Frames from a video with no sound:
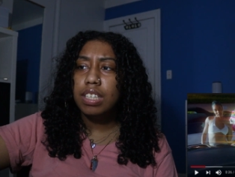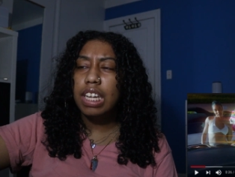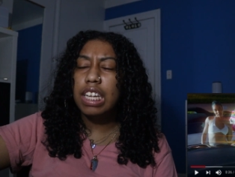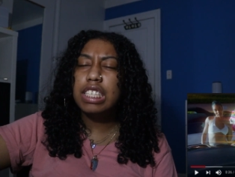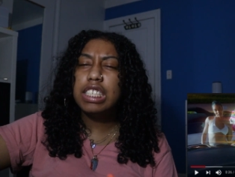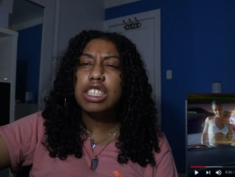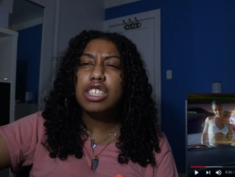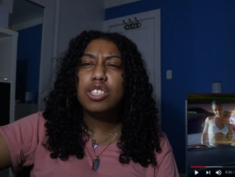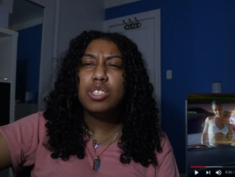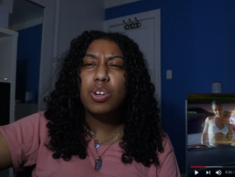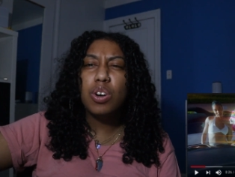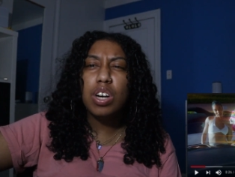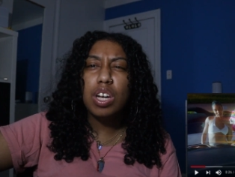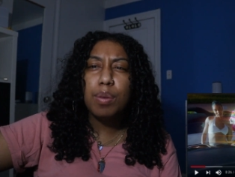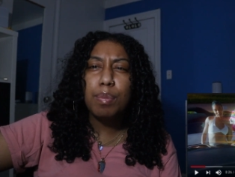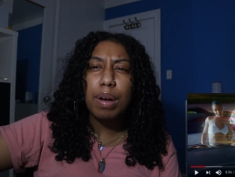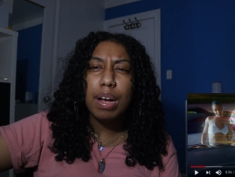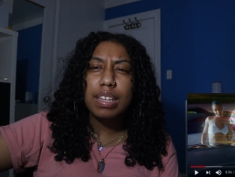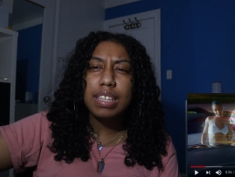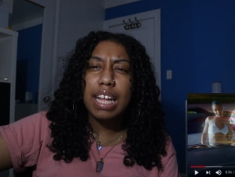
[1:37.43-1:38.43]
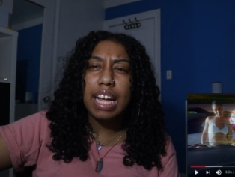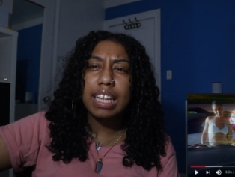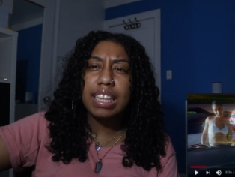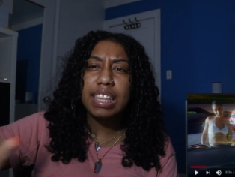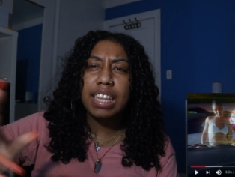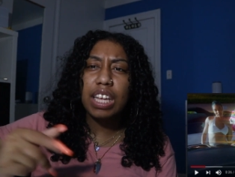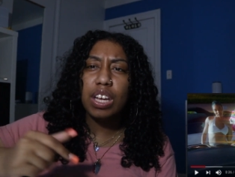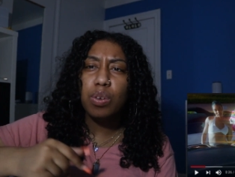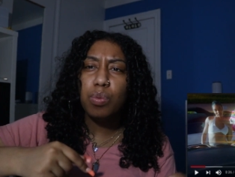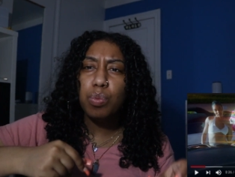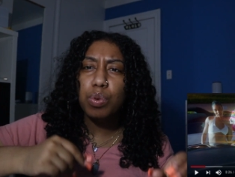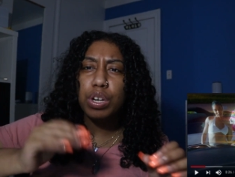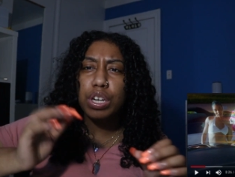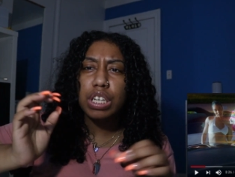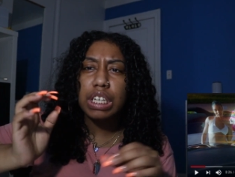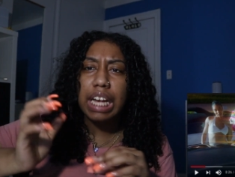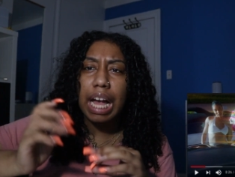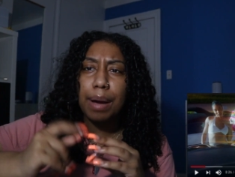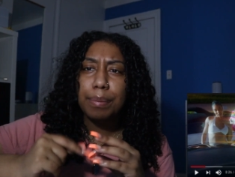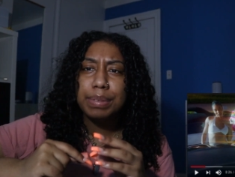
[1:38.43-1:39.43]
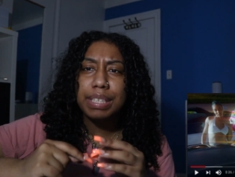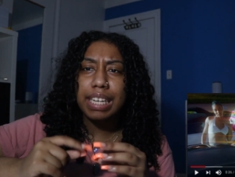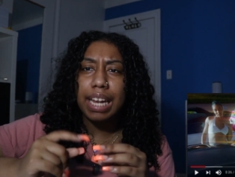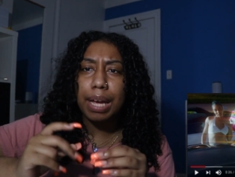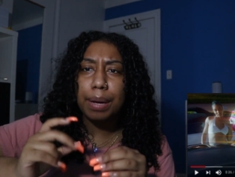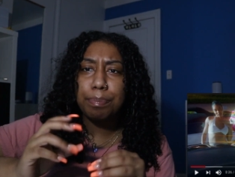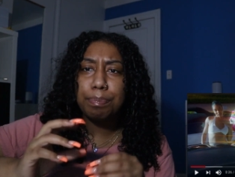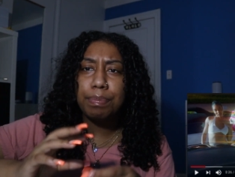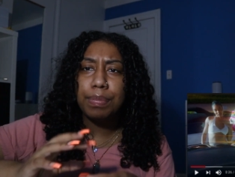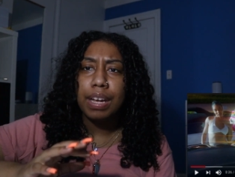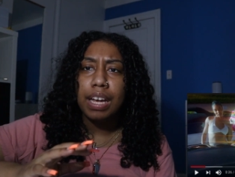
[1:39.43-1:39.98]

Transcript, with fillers: Is he talking about that thing where y'all be like?